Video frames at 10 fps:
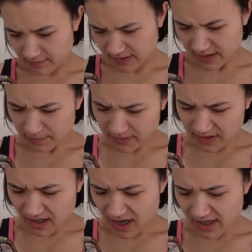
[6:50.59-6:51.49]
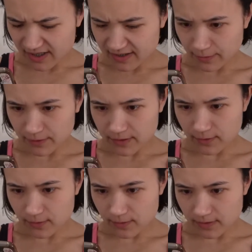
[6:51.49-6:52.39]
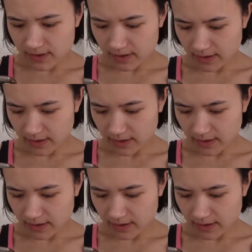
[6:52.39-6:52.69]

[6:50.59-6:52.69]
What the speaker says: Dip dye, is that what it's called?